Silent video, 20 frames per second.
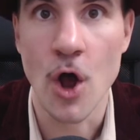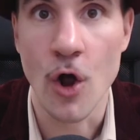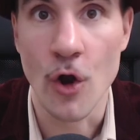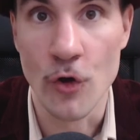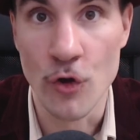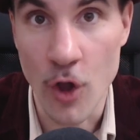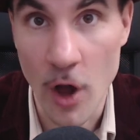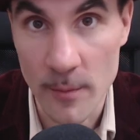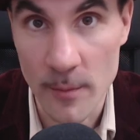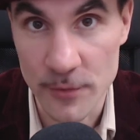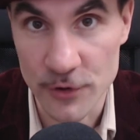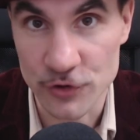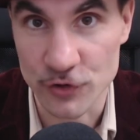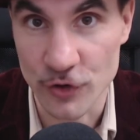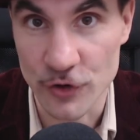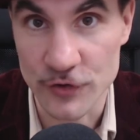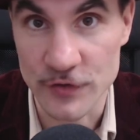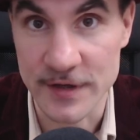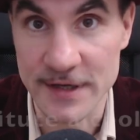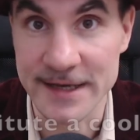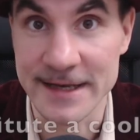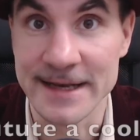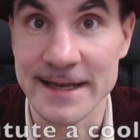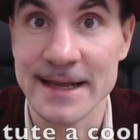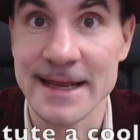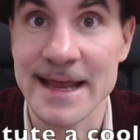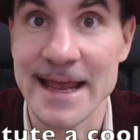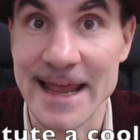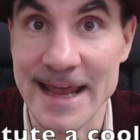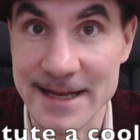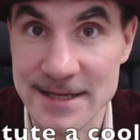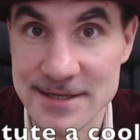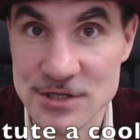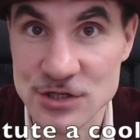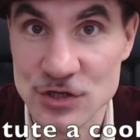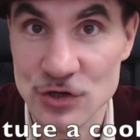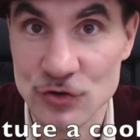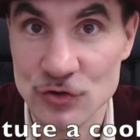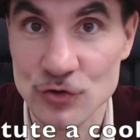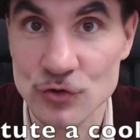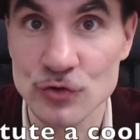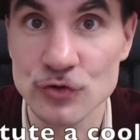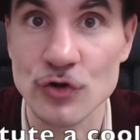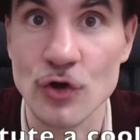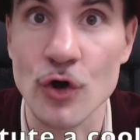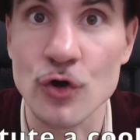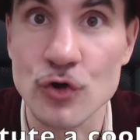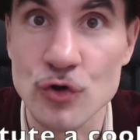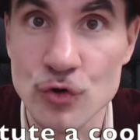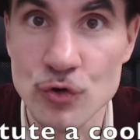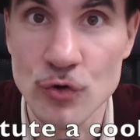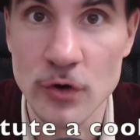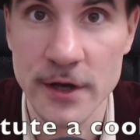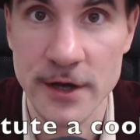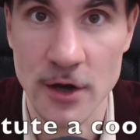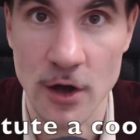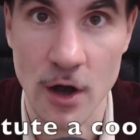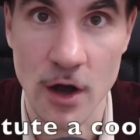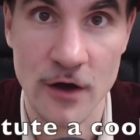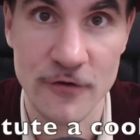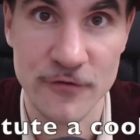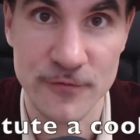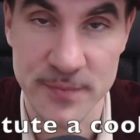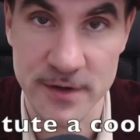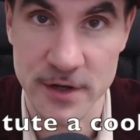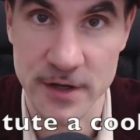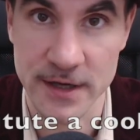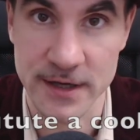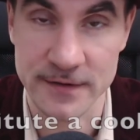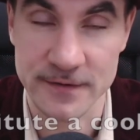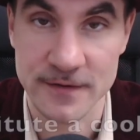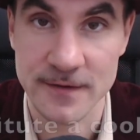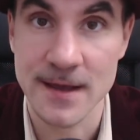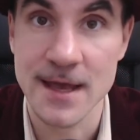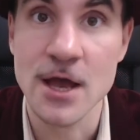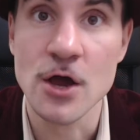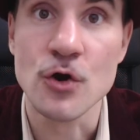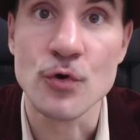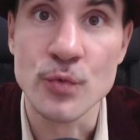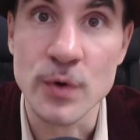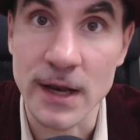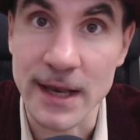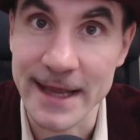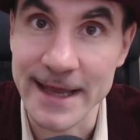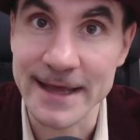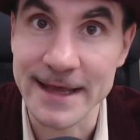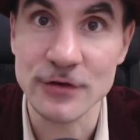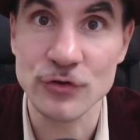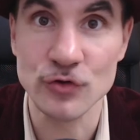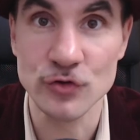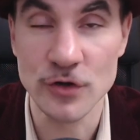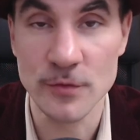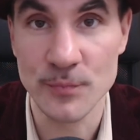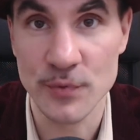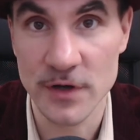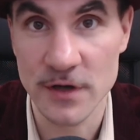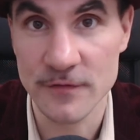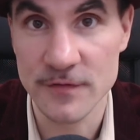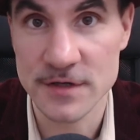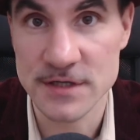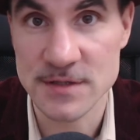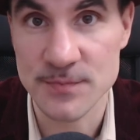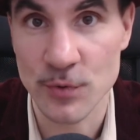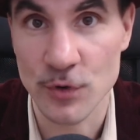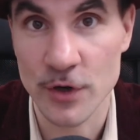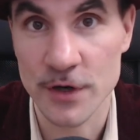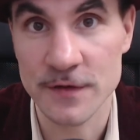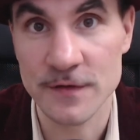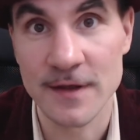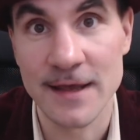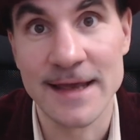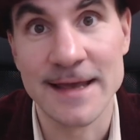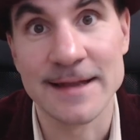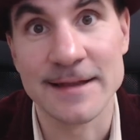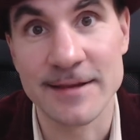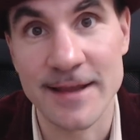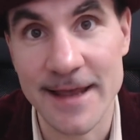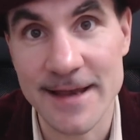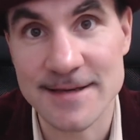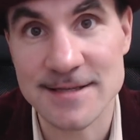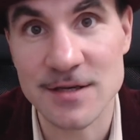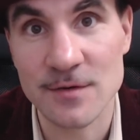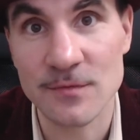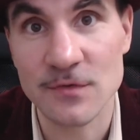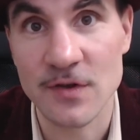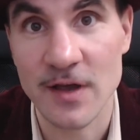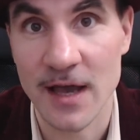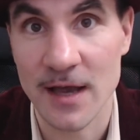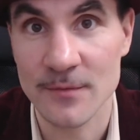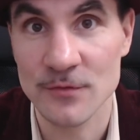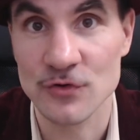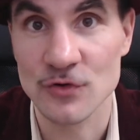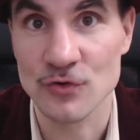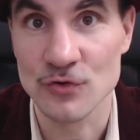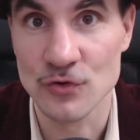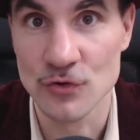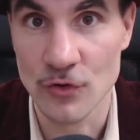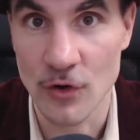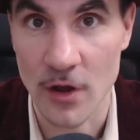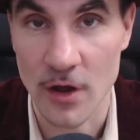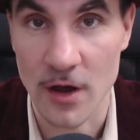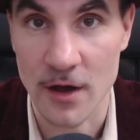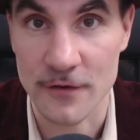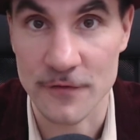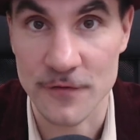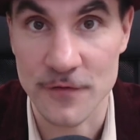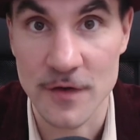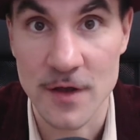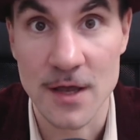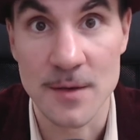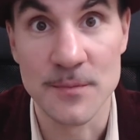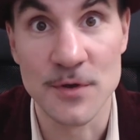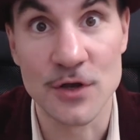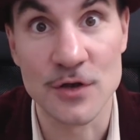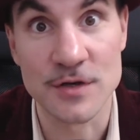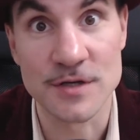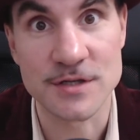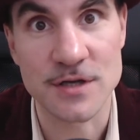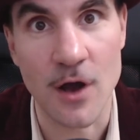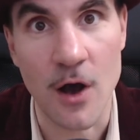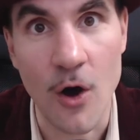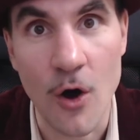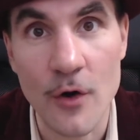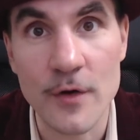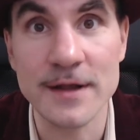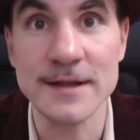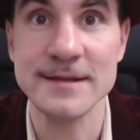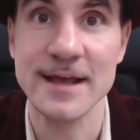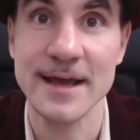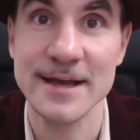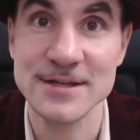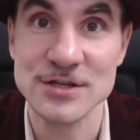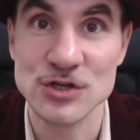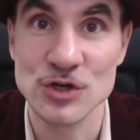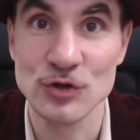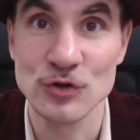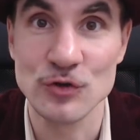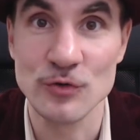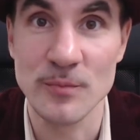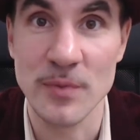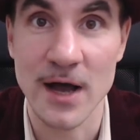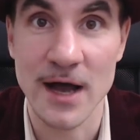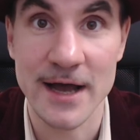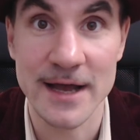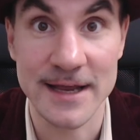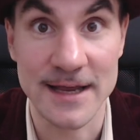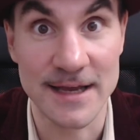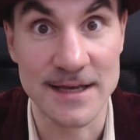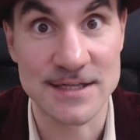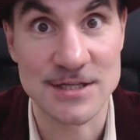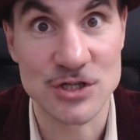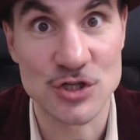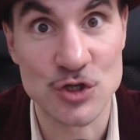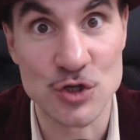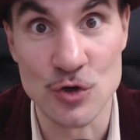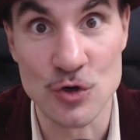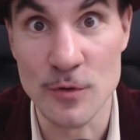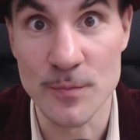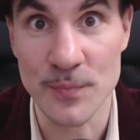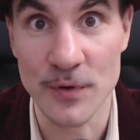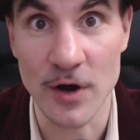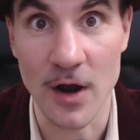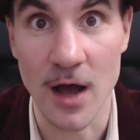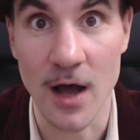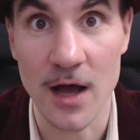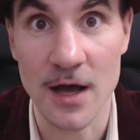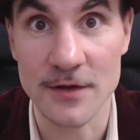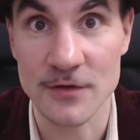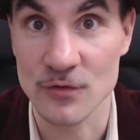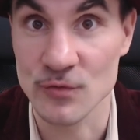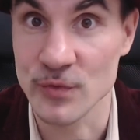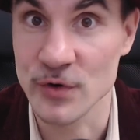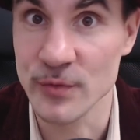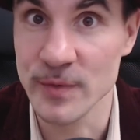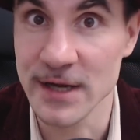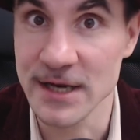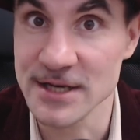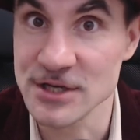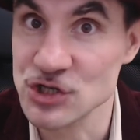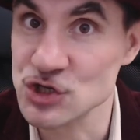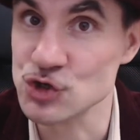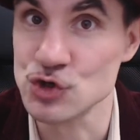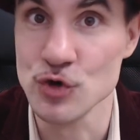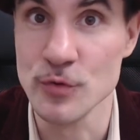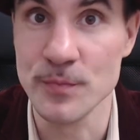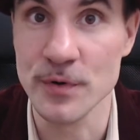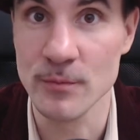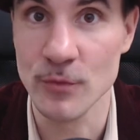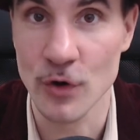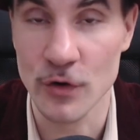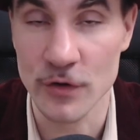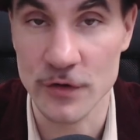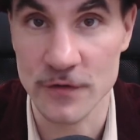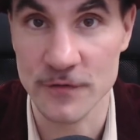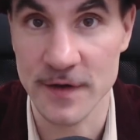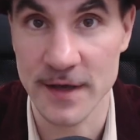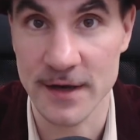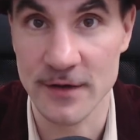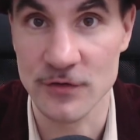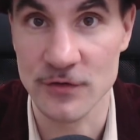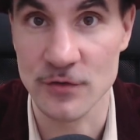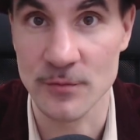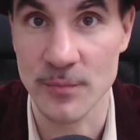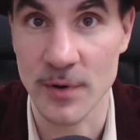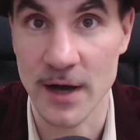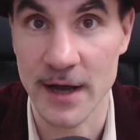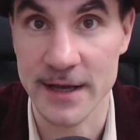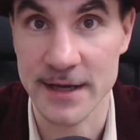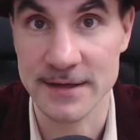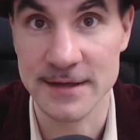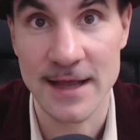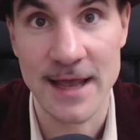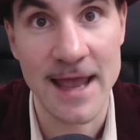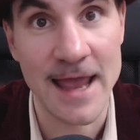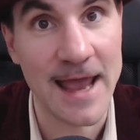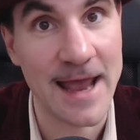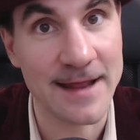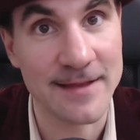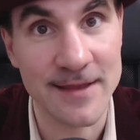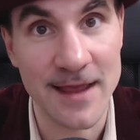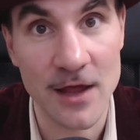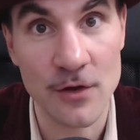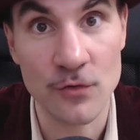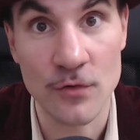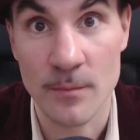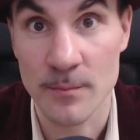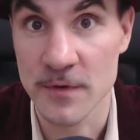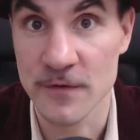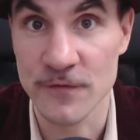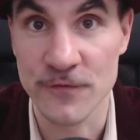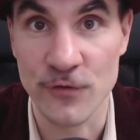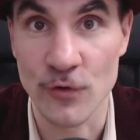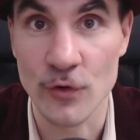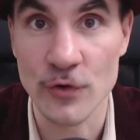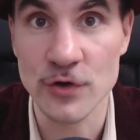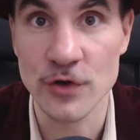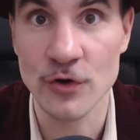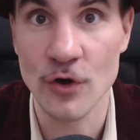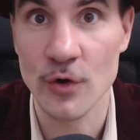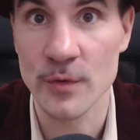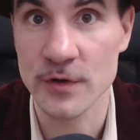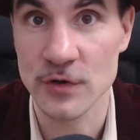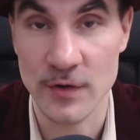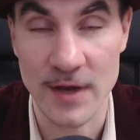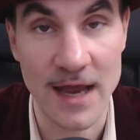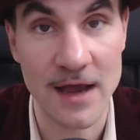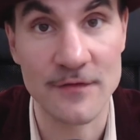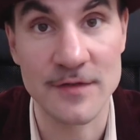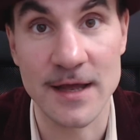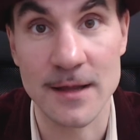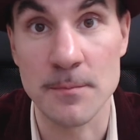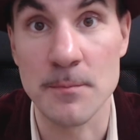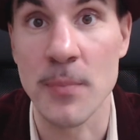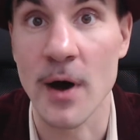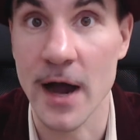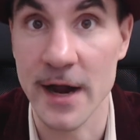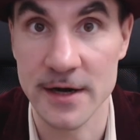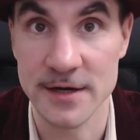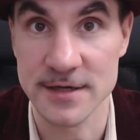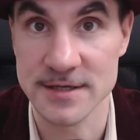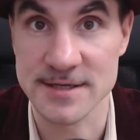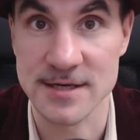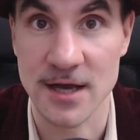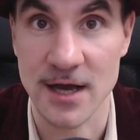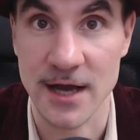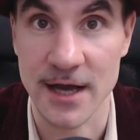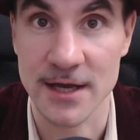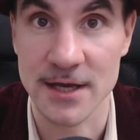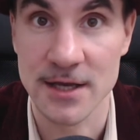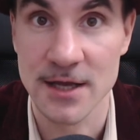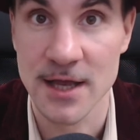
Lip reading: Number 13, institute a cooling off period. Related to the previous point, take some time to cool off because our intention to buy is super hot. We're really super motivated to buy it. And then before you know it, you have that buyer's high.